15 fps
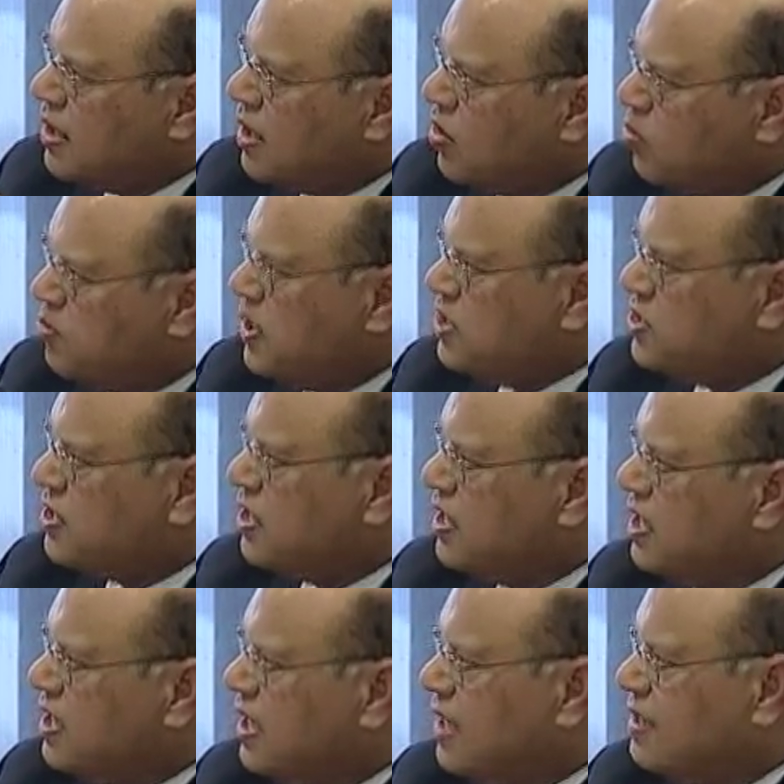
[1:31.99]

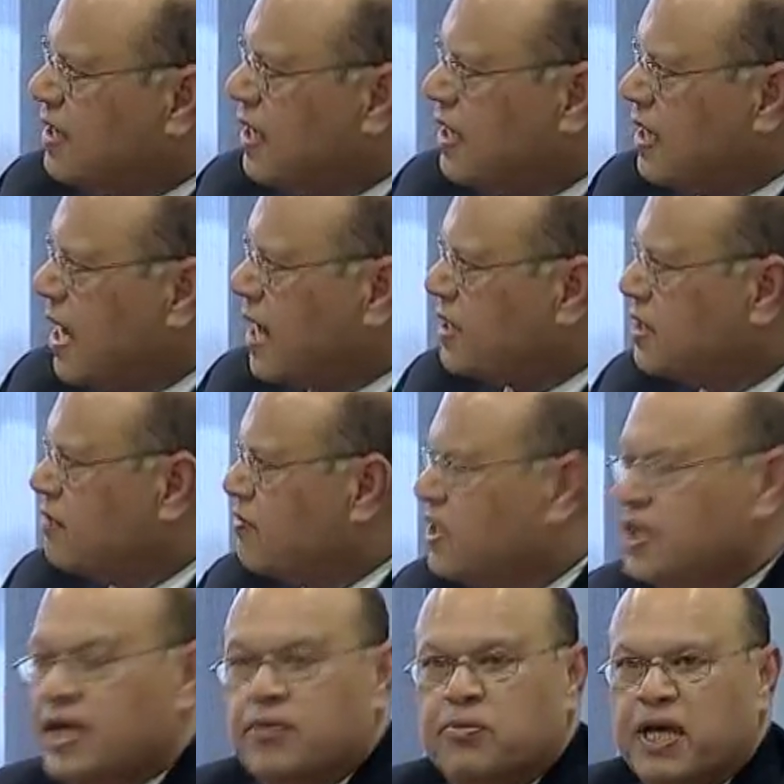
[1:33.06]
obesity and
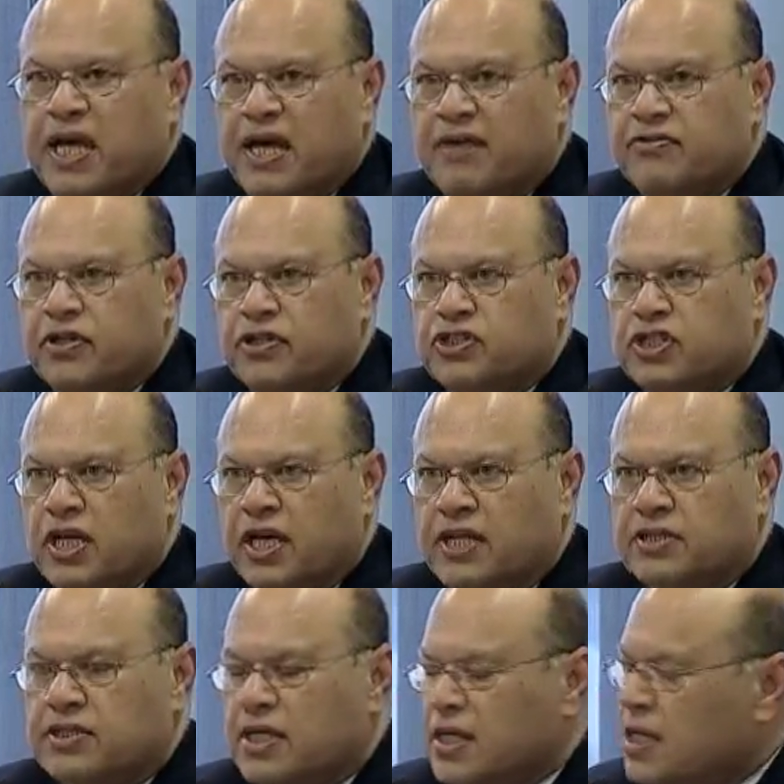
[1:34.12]
inactivity and behavior
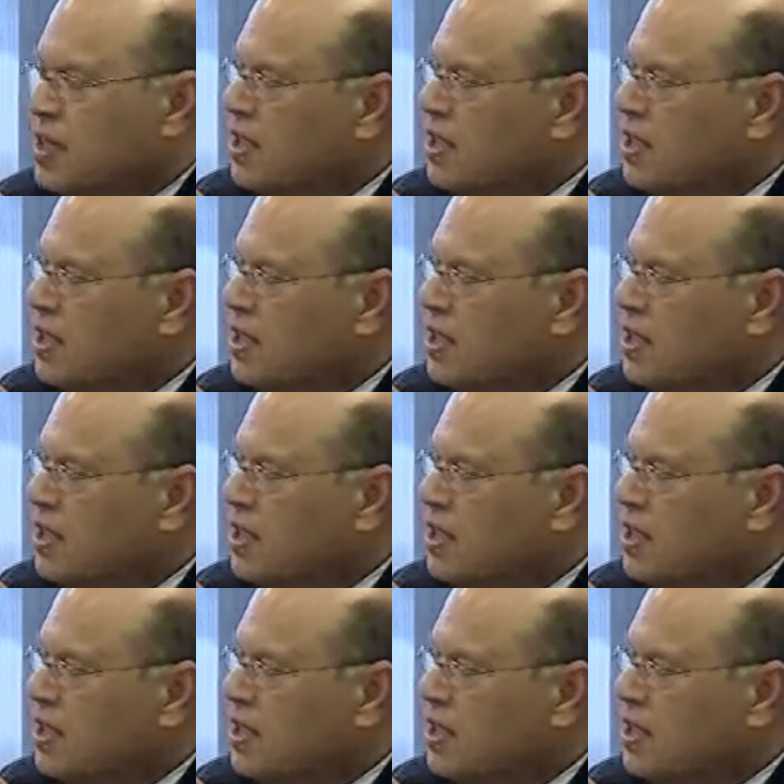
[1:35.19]
change.